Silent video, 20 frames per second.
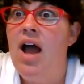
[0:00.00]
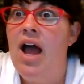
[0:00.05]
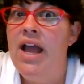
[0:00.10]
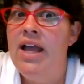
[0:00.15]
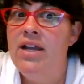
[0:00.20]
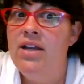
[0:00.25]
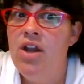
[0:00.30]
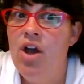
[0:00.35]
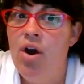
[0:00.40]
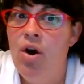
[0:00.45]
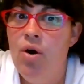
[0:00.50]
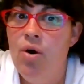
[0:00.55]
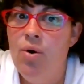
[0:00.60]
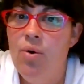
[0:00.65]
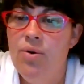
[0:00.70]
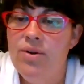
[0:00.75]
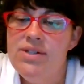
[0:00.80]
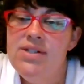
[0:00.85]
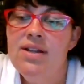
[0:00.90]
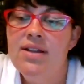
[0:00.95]
I
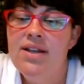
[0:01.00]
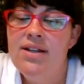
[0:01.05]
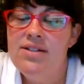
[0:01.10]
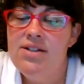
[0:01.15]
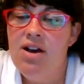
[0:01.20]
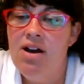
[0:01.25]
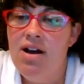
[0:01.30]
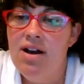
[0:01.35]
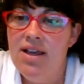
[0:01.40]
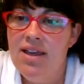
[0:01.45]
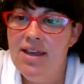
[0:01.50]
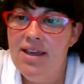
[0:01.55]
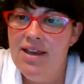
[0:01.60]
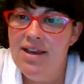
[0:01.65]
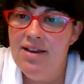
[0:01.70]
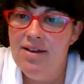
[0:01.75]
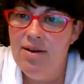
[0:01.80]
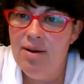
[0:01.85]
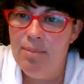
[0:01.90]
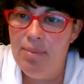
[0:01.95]
know, until like
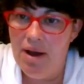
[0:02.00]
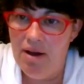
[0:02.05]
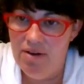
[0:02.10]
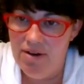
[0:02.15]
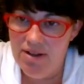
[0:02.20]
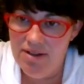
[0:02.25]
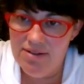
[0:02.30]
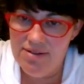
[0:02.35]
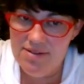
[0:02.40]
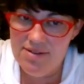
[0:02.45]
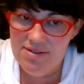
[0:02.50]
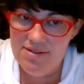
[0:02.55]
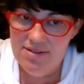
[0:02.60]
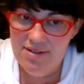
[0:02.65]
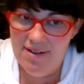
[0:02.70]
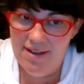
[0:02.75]
talking about his